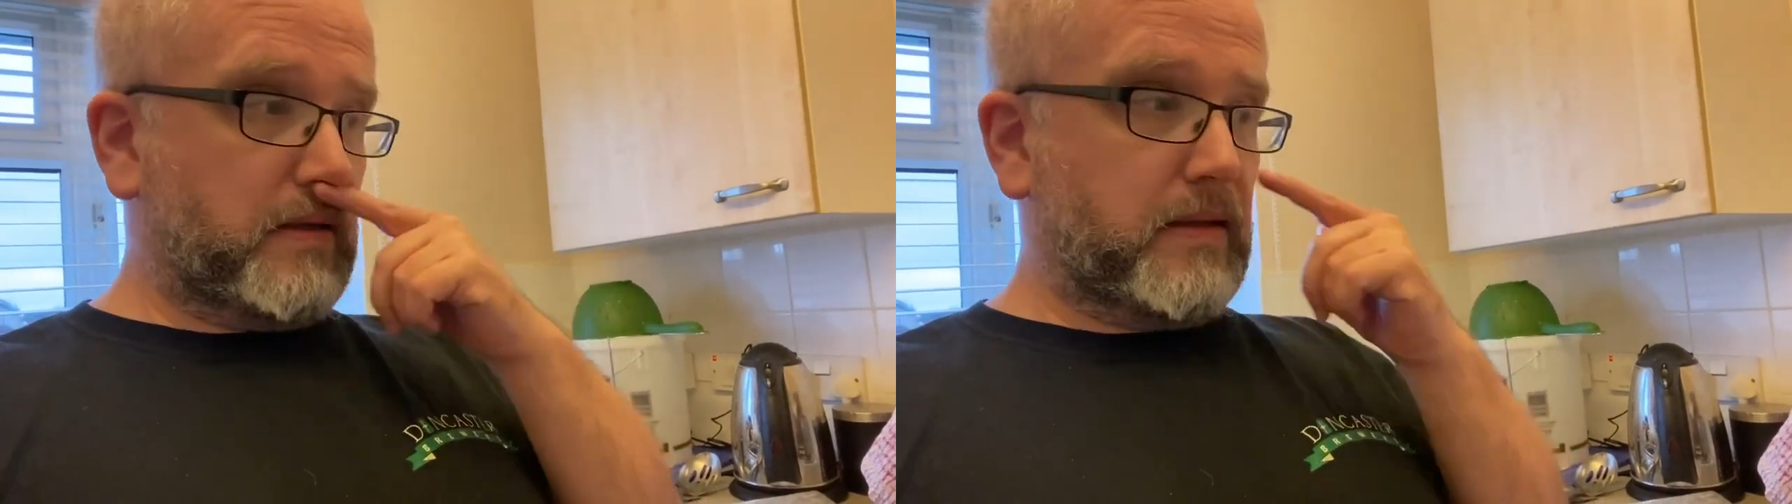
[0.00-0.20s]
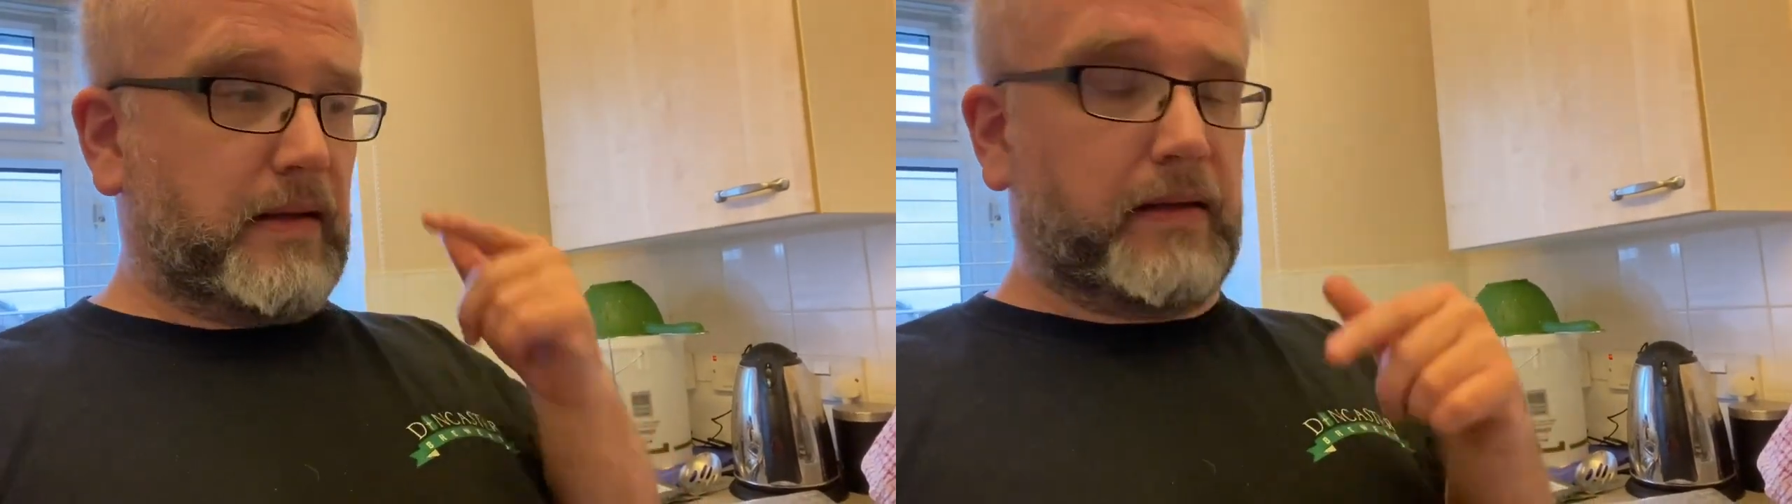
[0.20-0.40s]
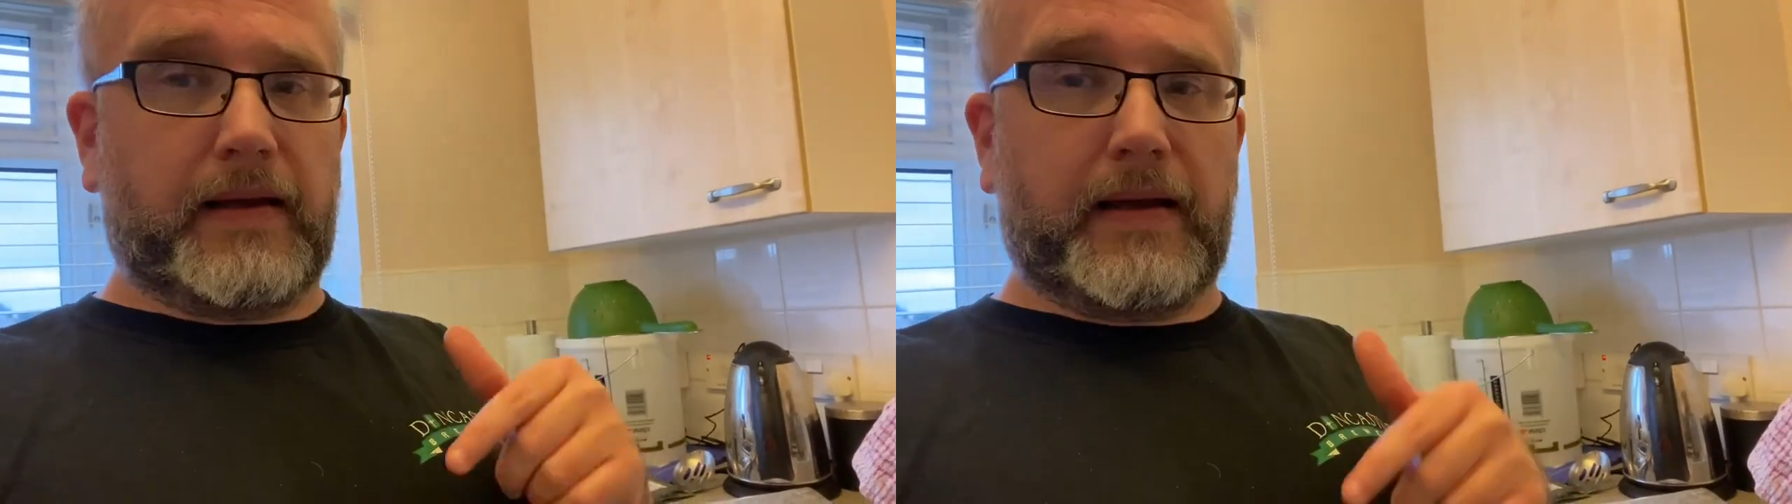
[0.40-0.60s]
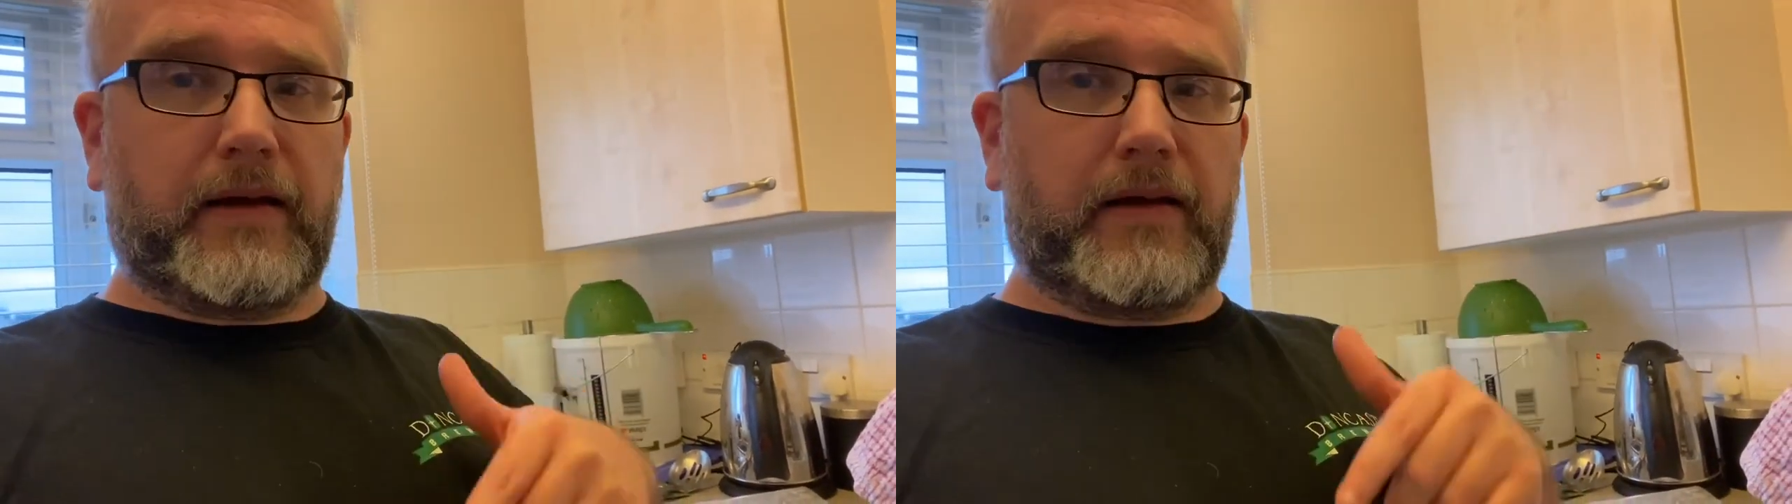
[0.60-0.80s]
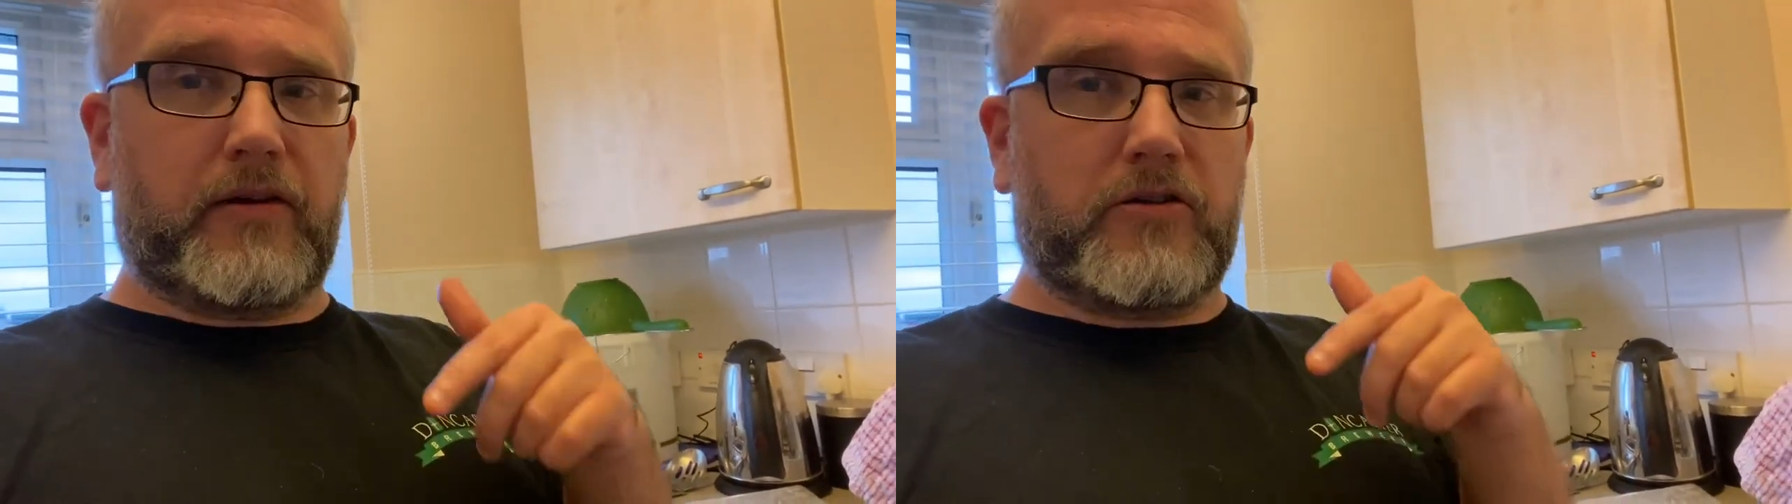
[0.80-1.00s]
a
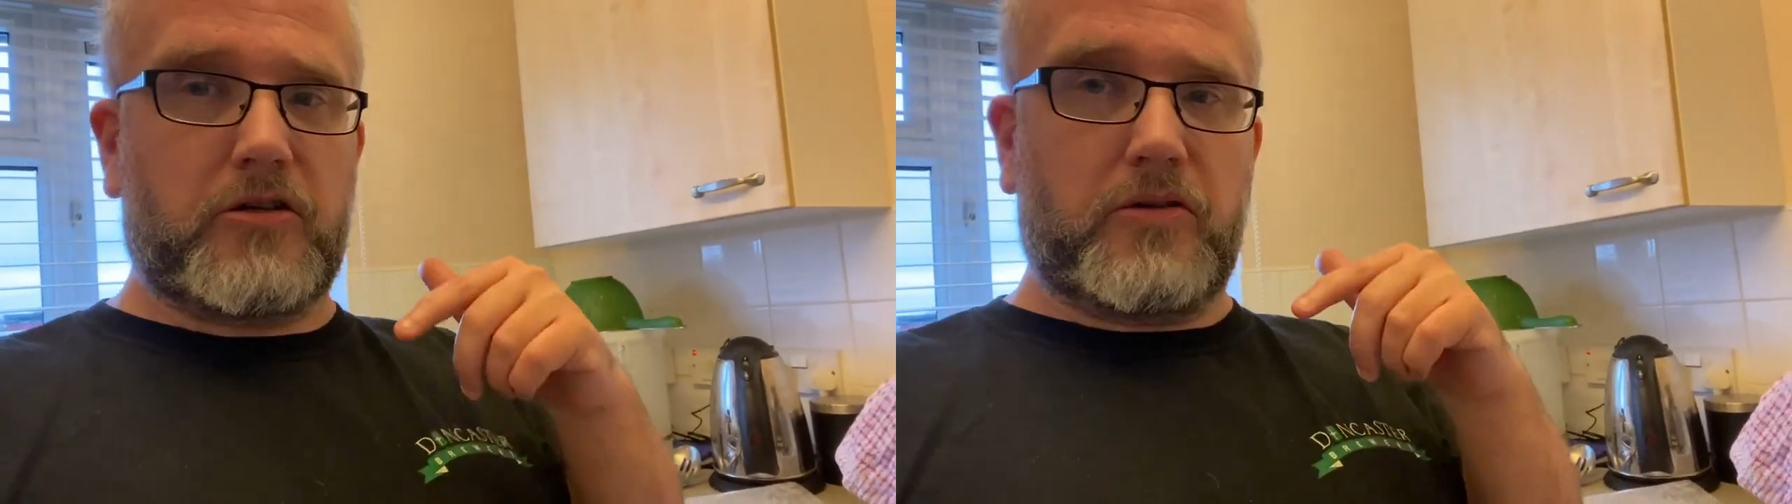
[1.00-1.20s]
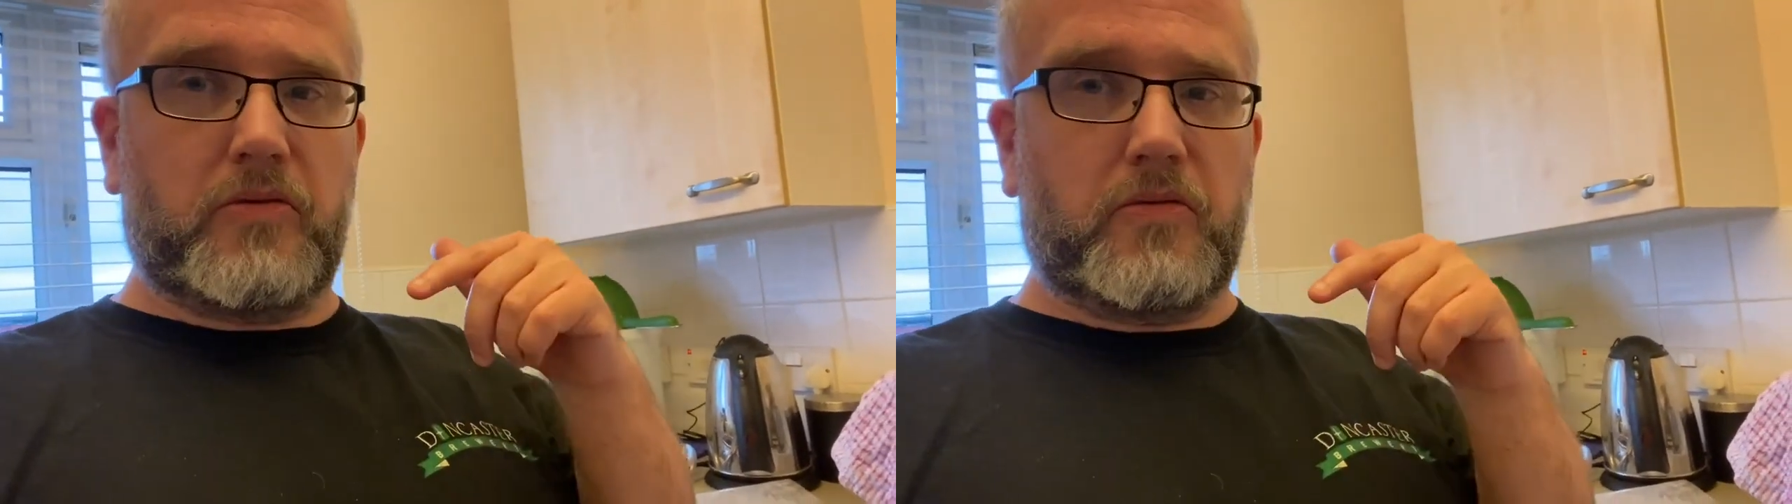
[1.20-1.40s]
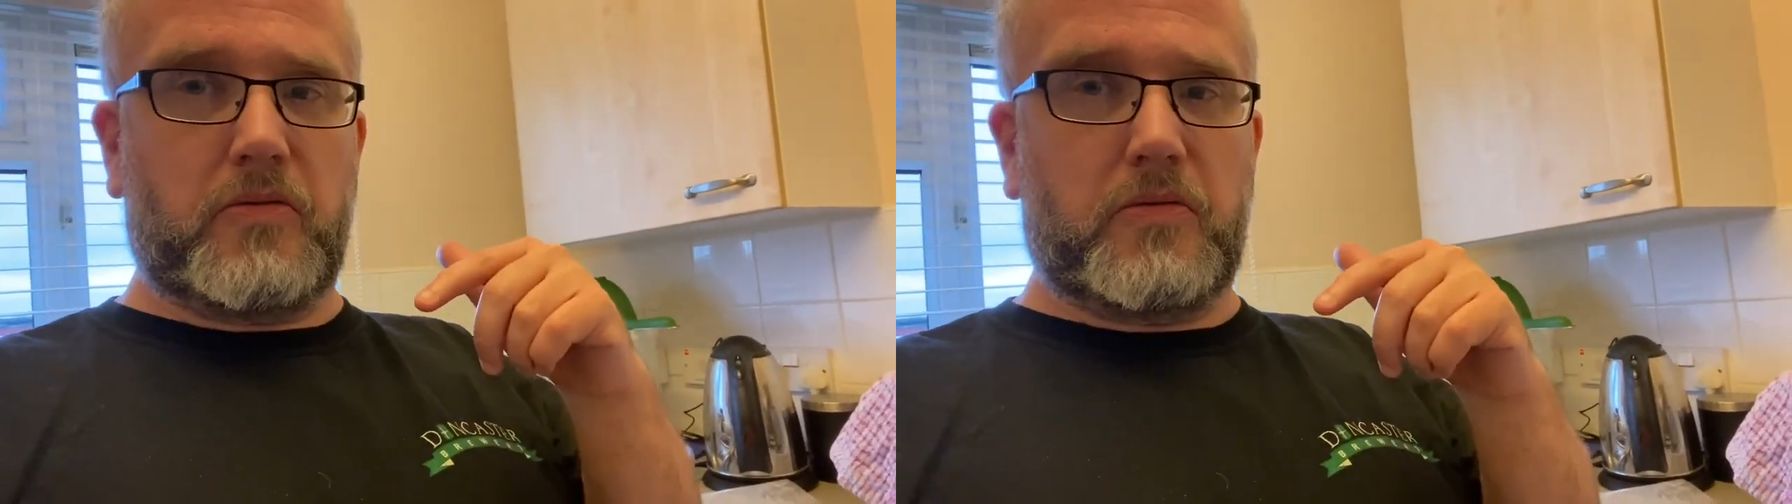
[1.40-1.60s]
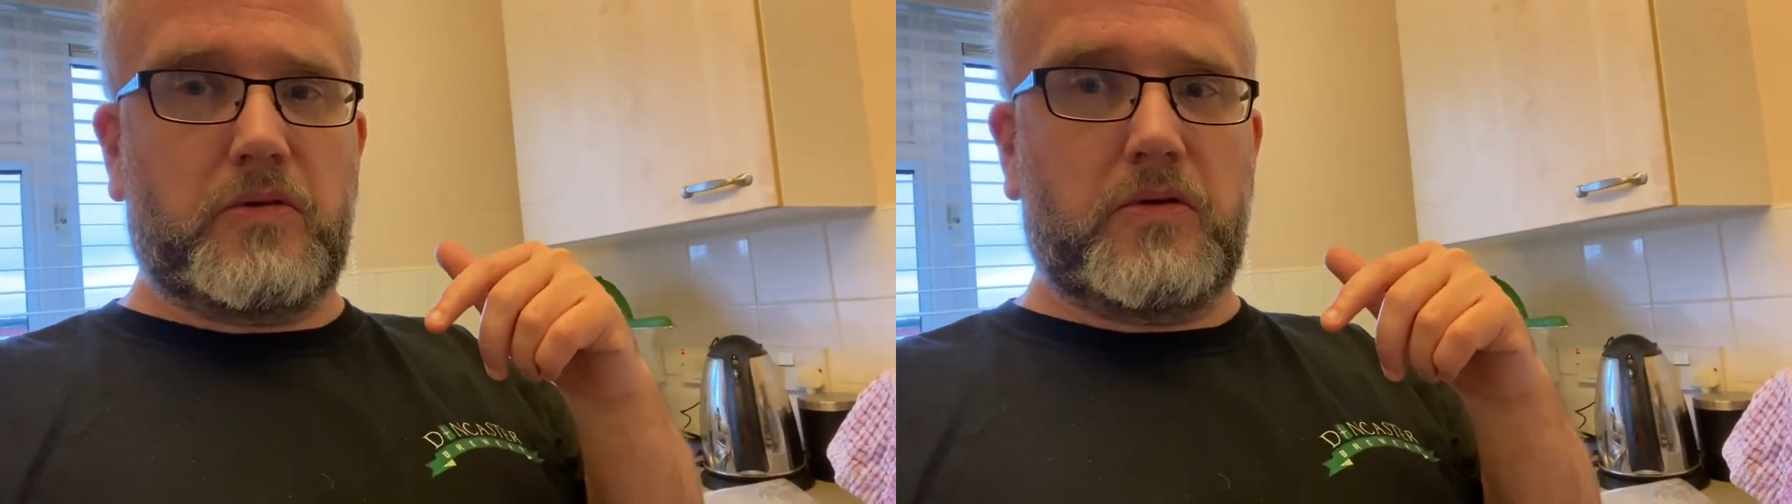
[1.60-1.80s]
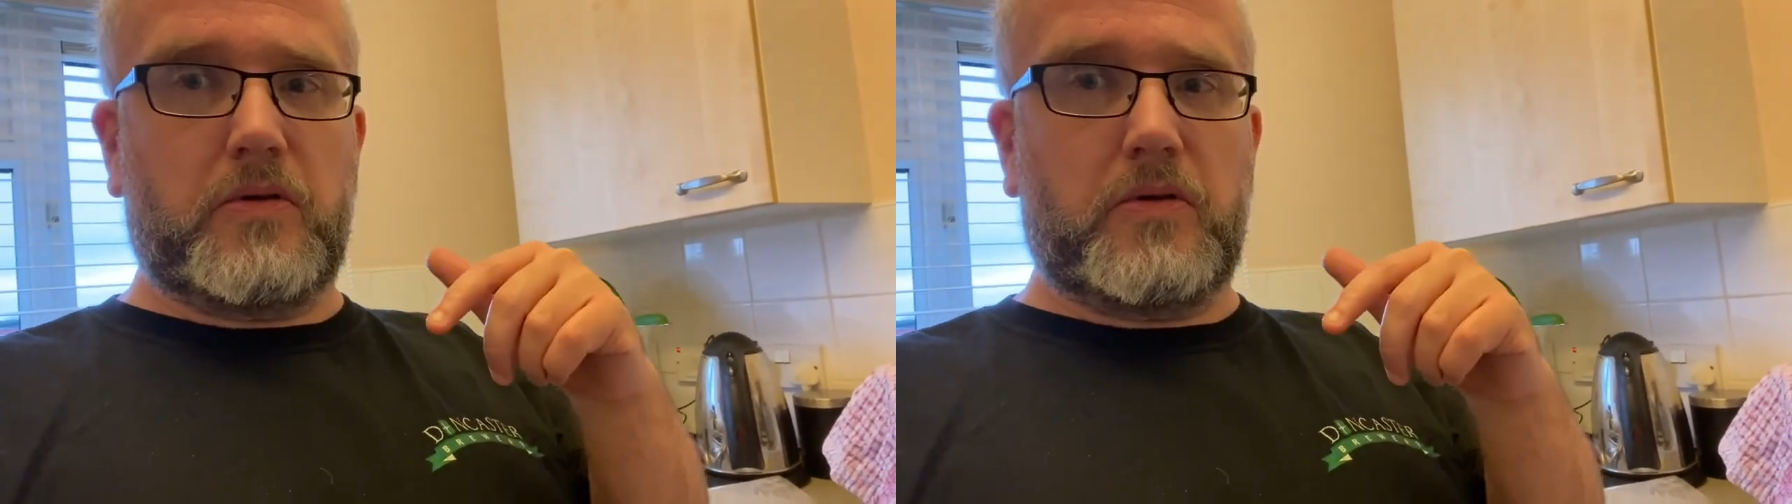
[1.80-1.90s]
link to